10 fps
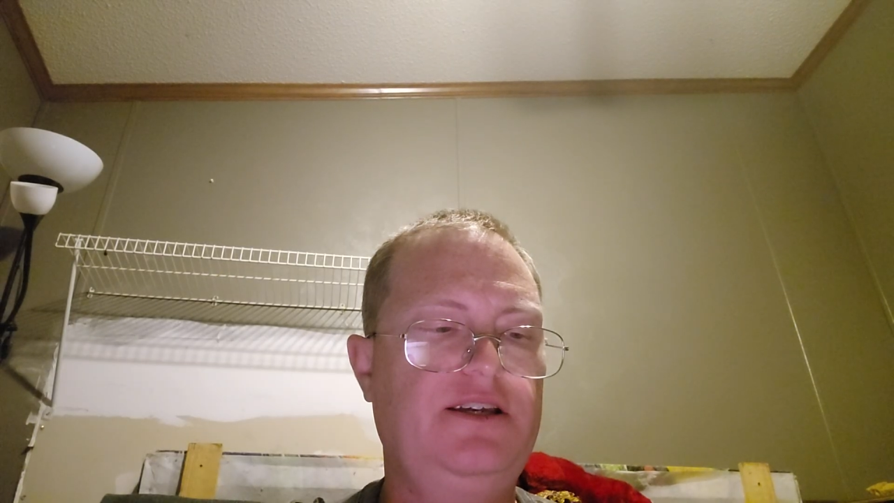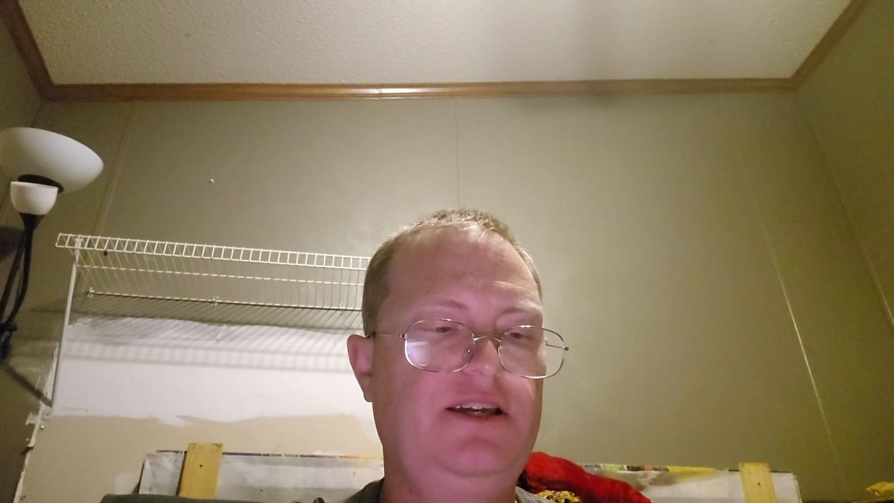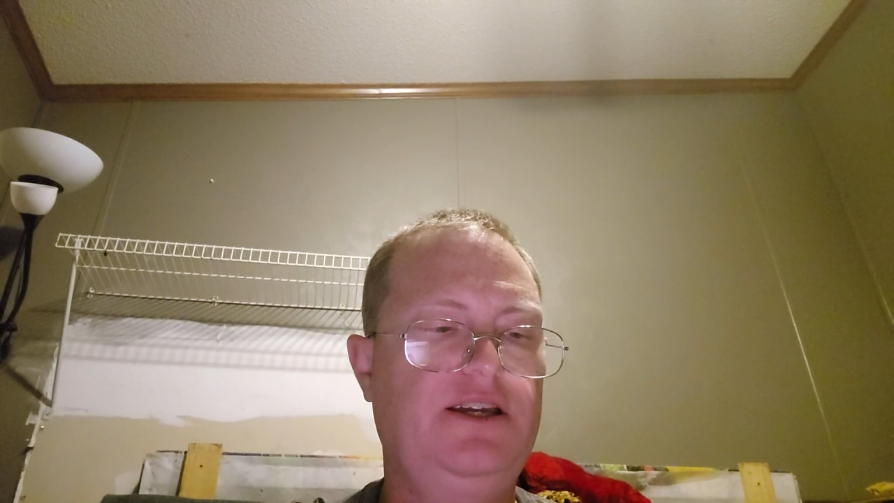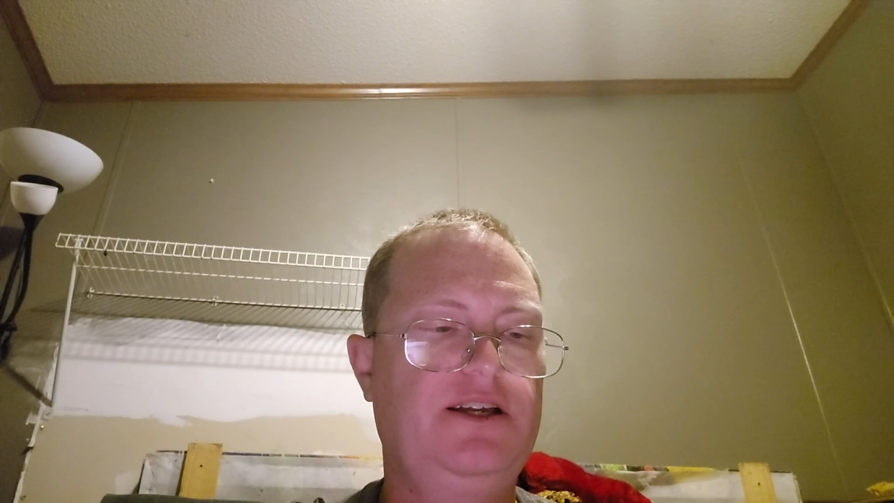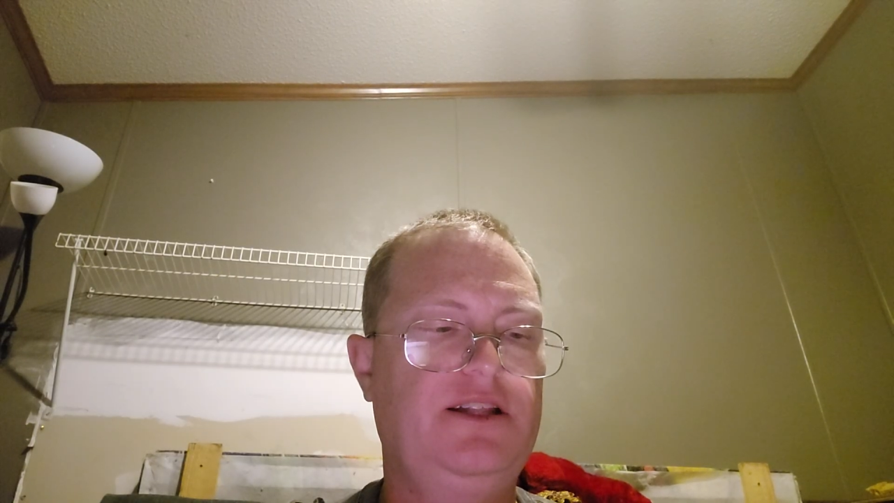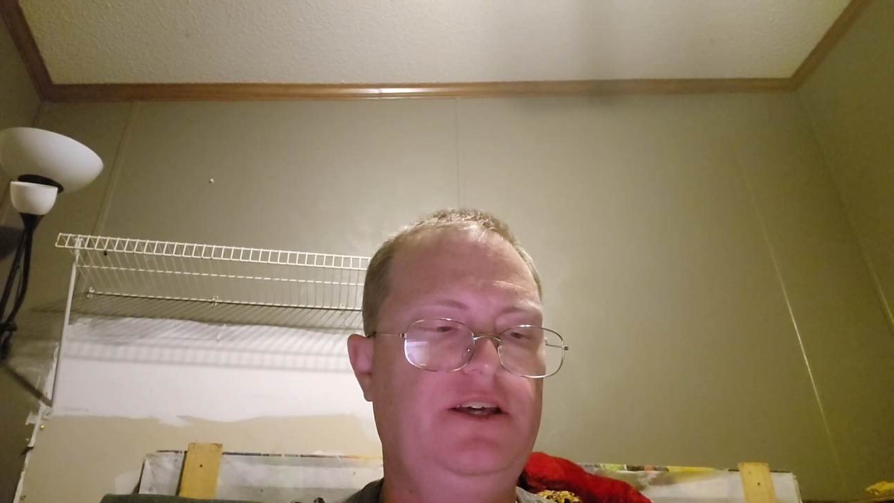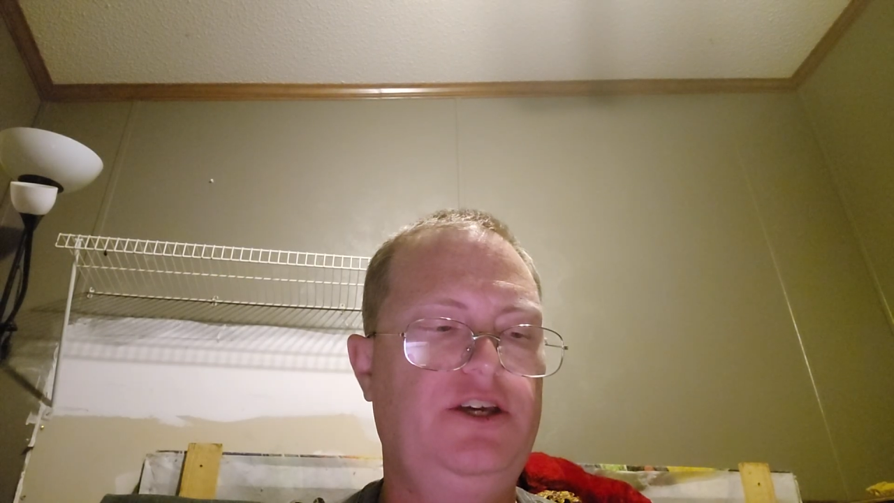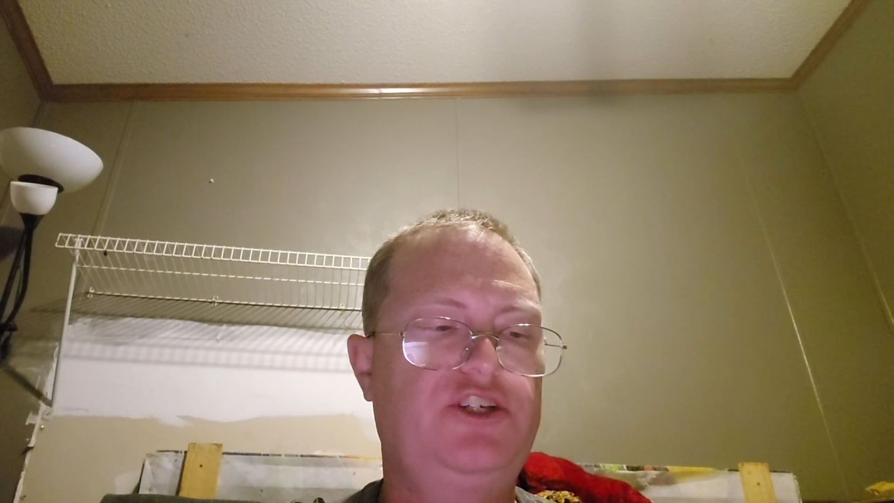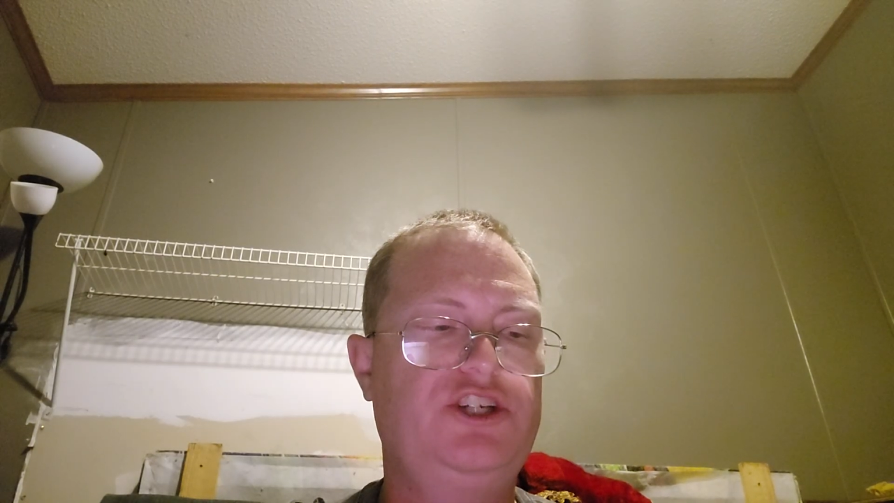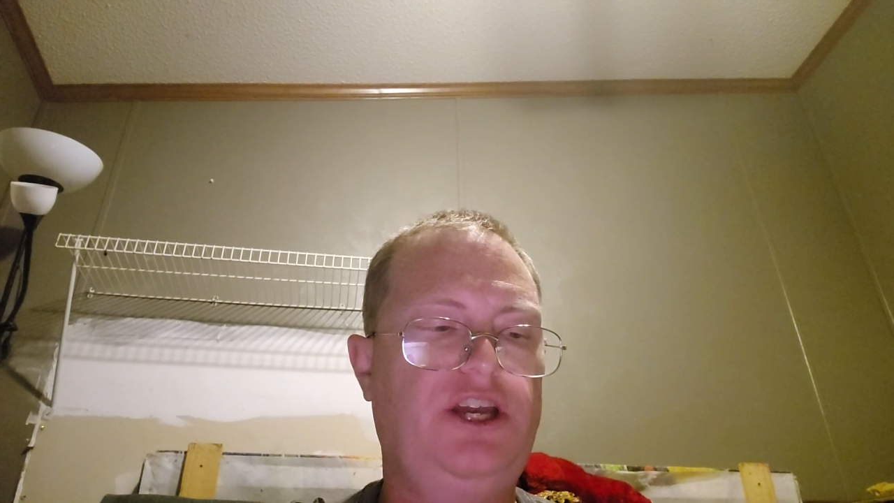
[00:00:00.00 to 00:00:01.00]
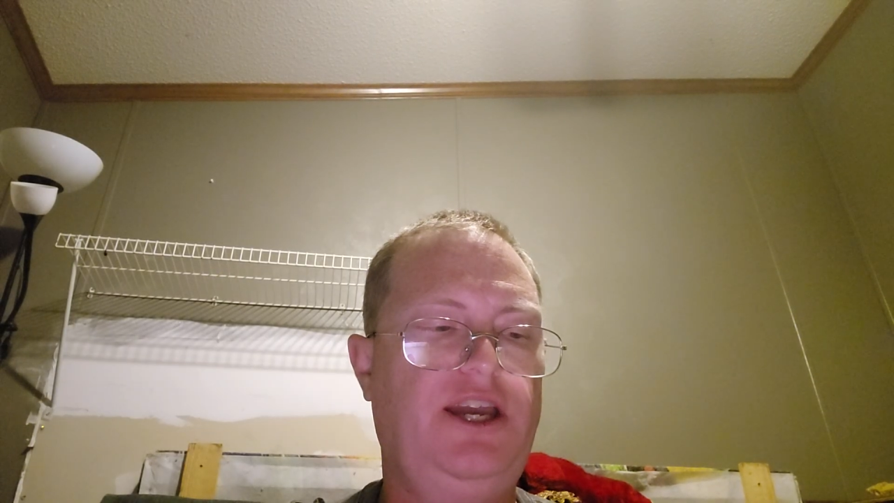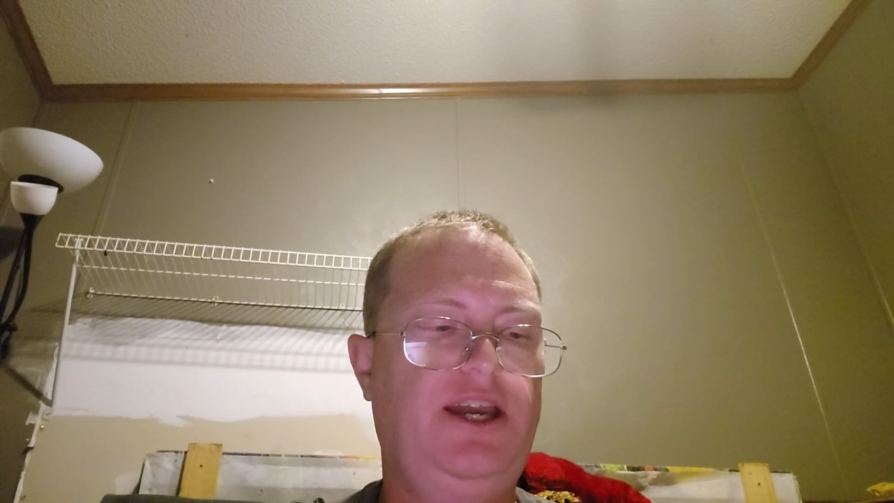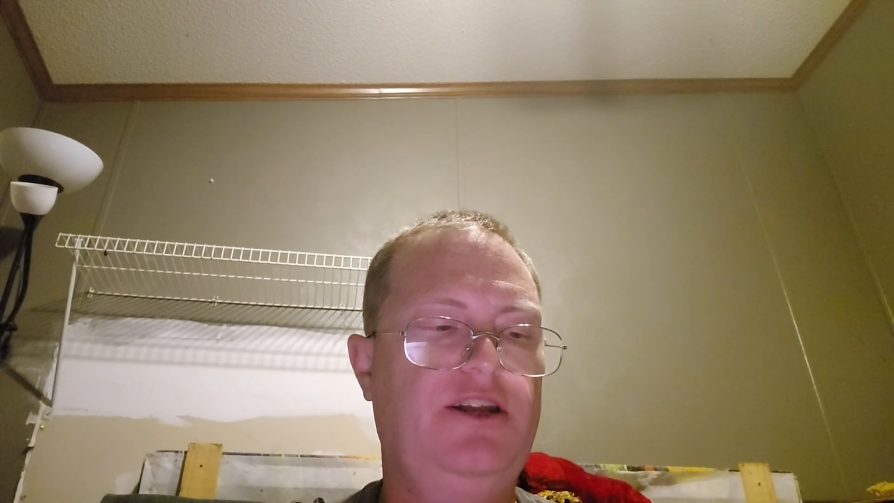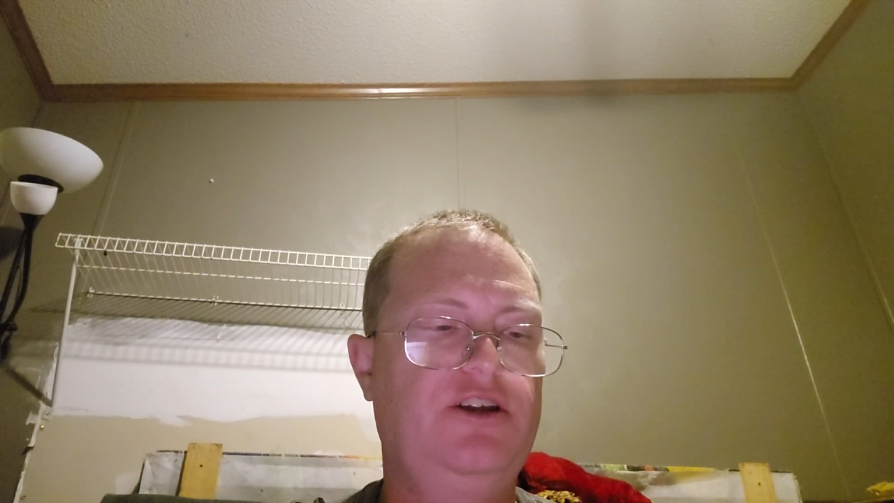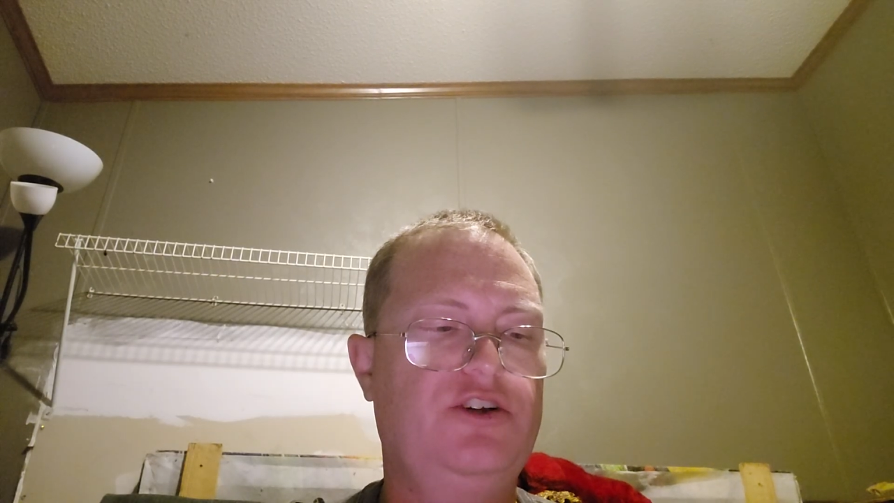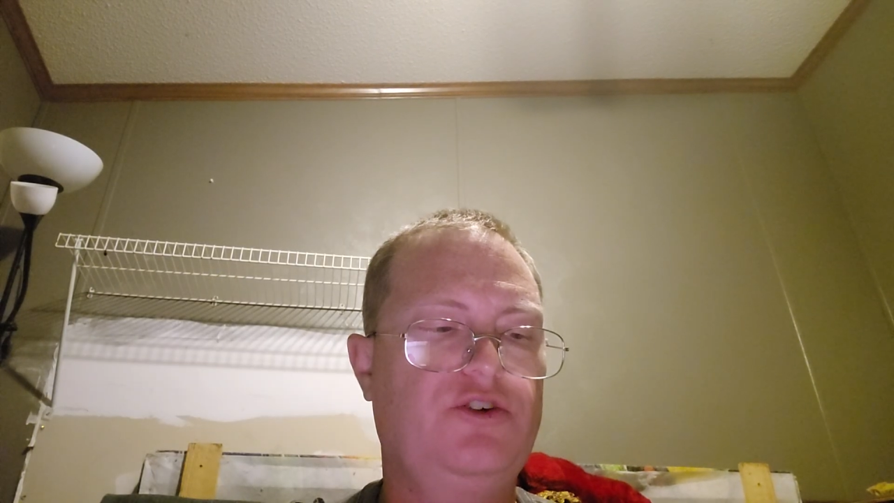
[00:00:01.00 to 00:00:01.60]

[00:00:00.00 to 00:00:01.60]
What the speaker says: English, and